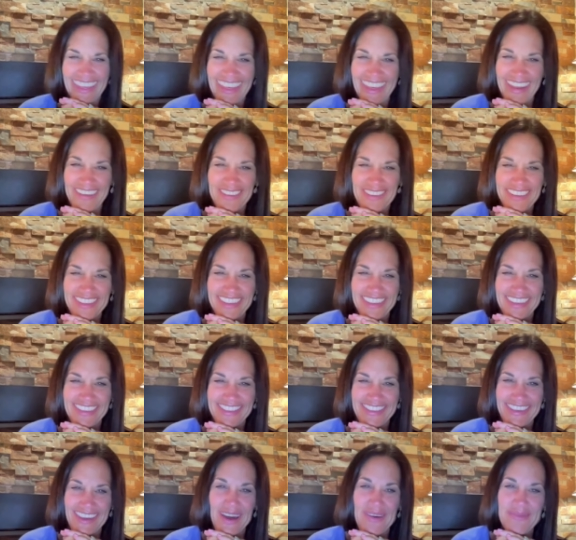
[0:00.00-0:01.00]
Everything
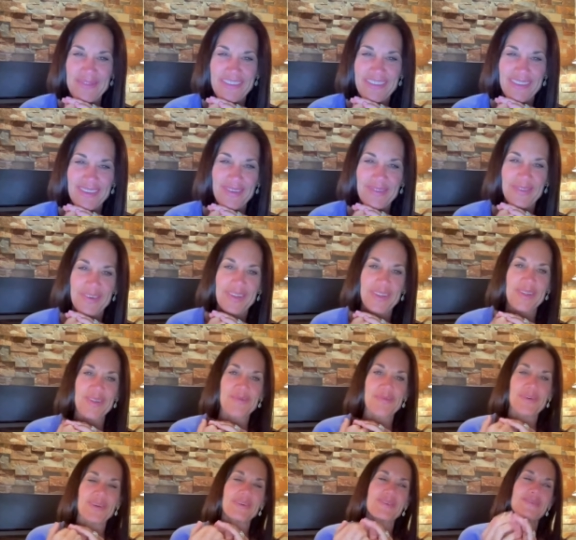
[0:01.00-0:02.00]
is the opposite of what it
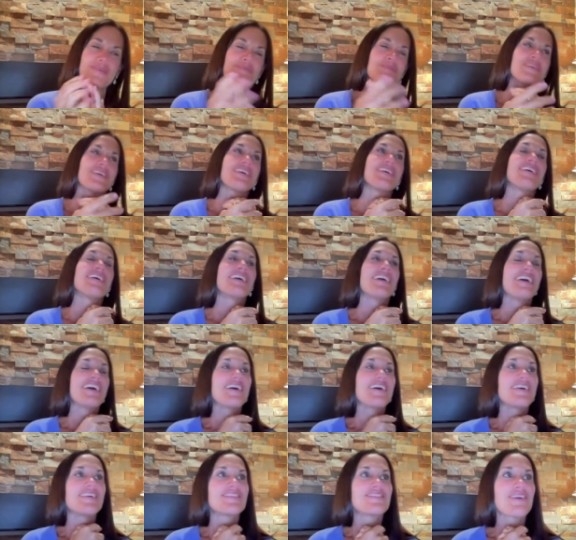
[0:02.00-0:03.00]
appears to be.
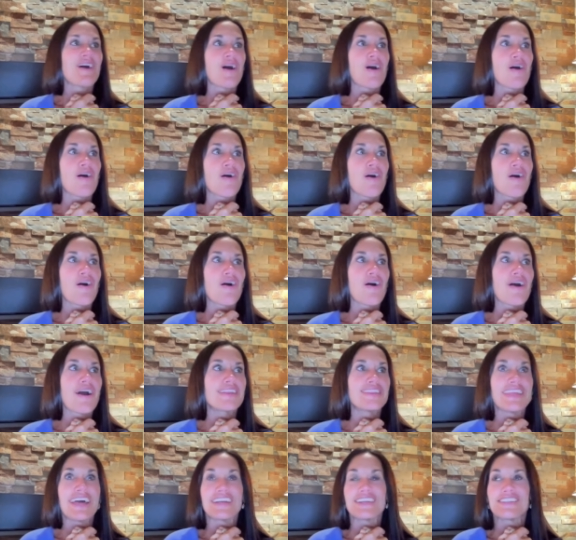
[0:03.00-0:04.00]
So
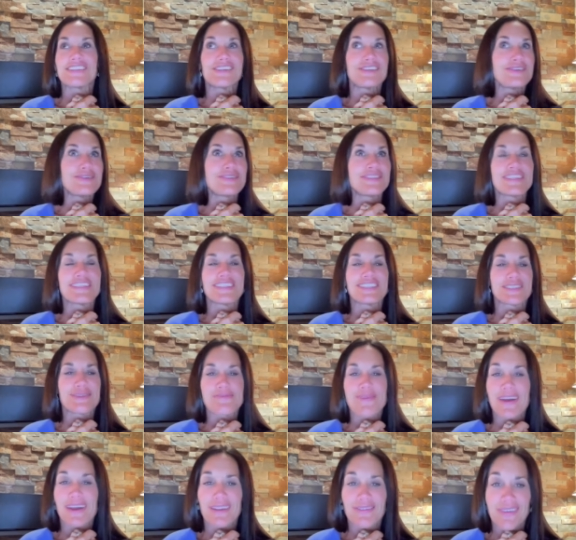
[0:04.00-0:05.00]
I'd like to use this to
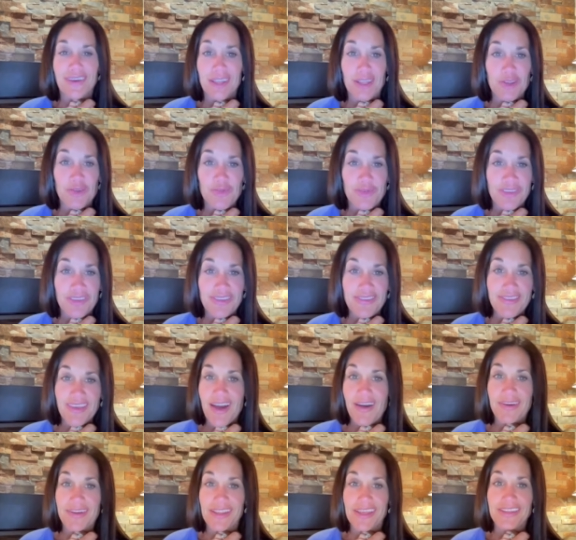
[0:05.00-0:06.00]
my advantage, please.
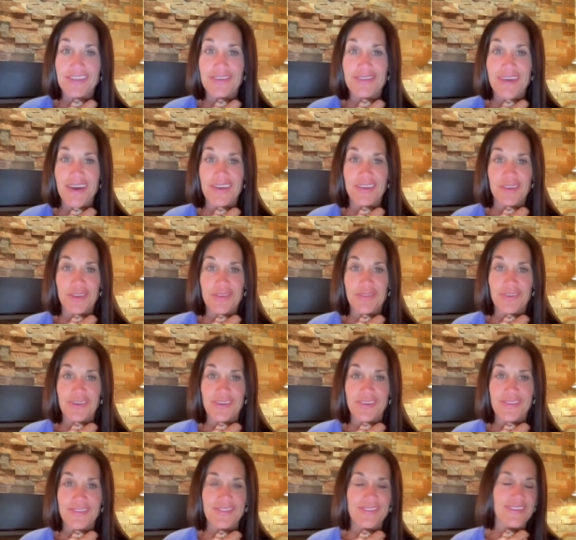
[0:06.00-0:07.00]
How can I do that,
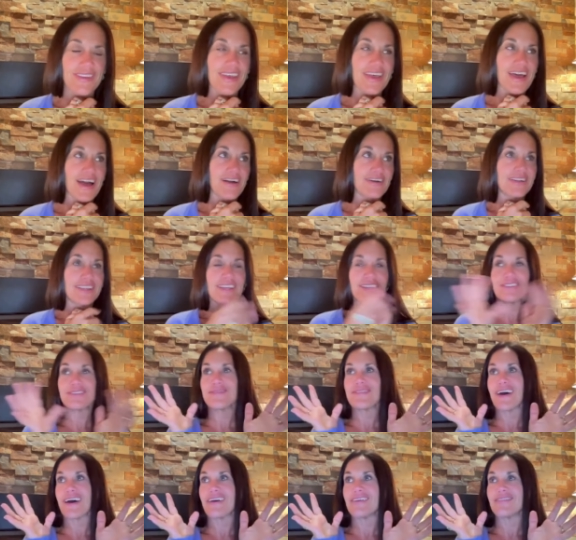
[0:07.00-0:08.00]
universe? How can I
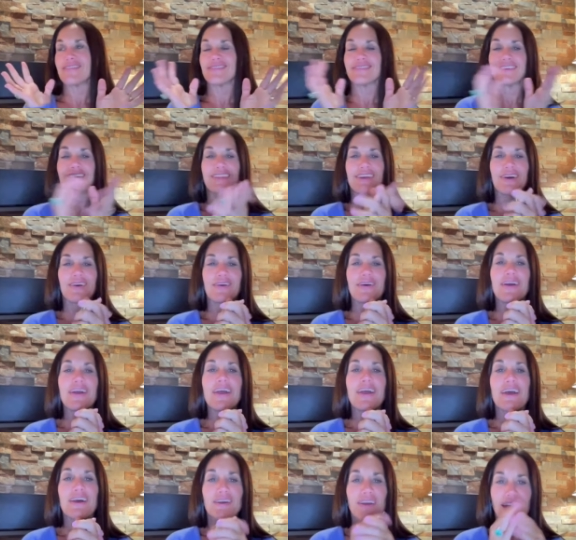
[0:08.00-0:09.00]
do that? You know,
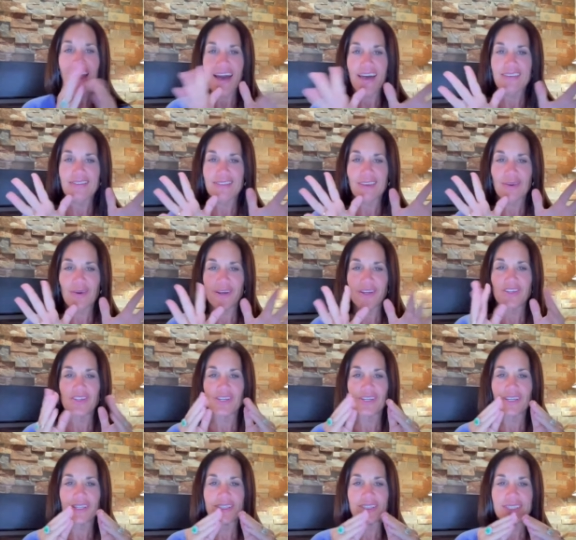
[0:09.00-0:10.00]
ask the
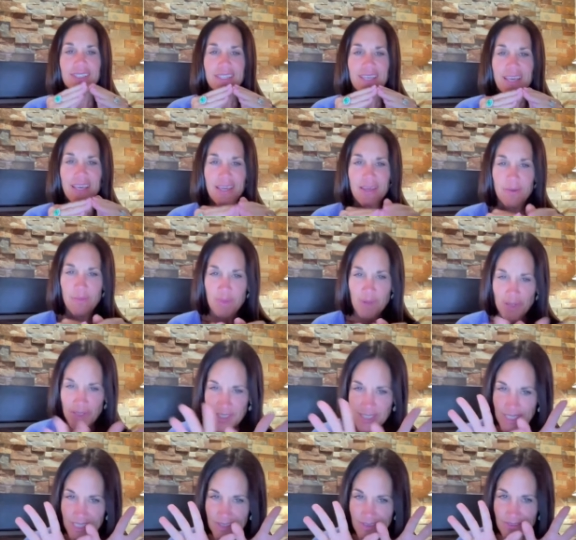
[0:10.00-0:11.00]
questions,
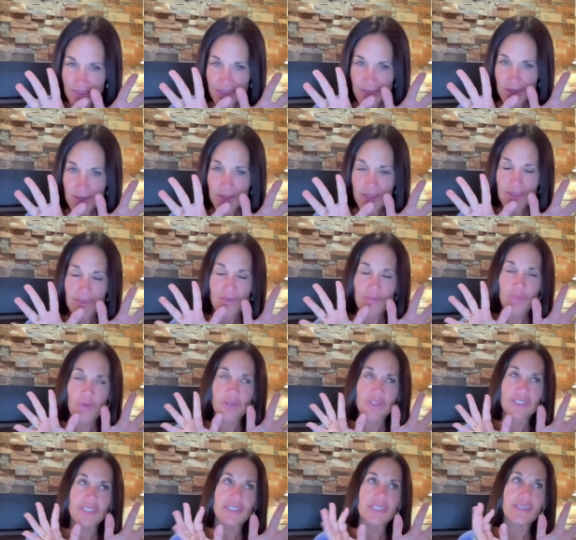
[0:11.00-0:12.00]
perceive the,
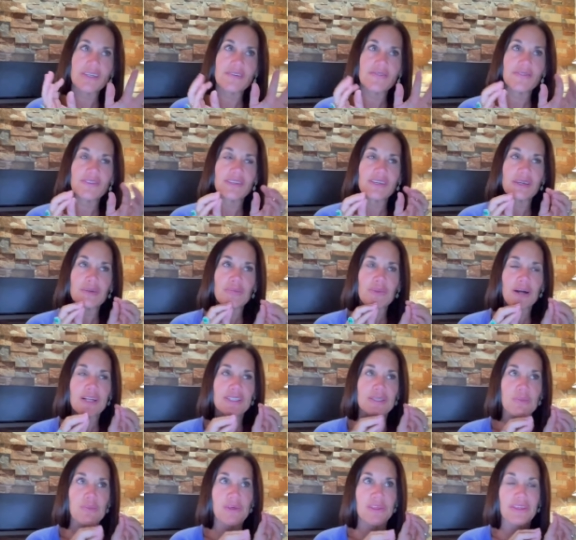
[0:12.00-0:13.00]
perceive the
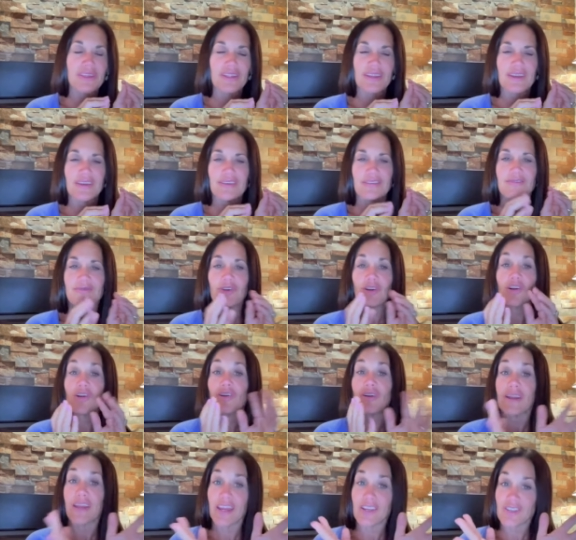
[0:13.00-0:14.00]
possibilities for
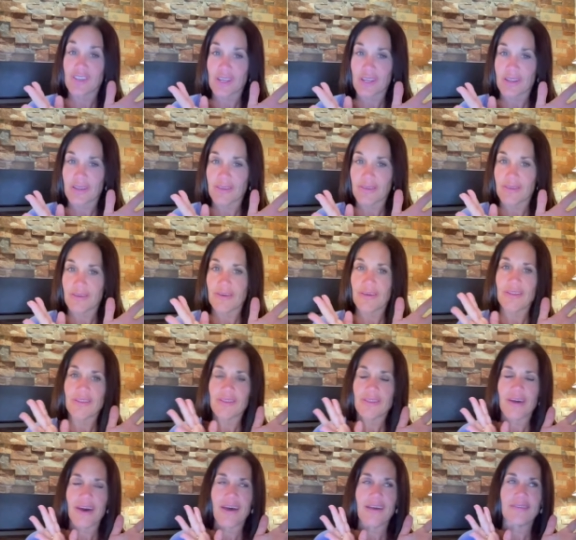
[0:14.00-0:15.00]
creation
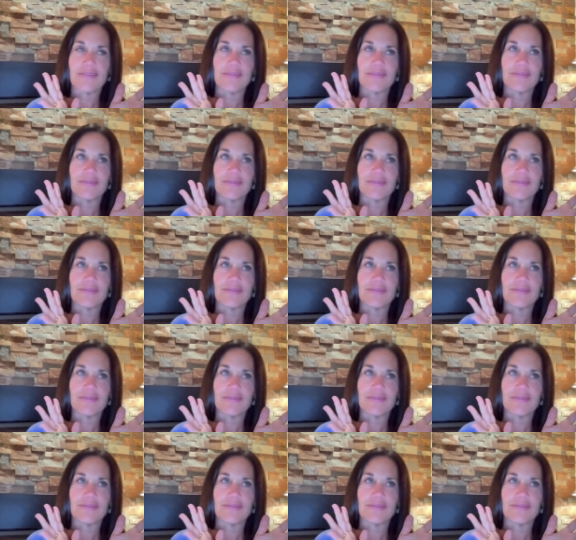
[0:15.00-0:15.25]
that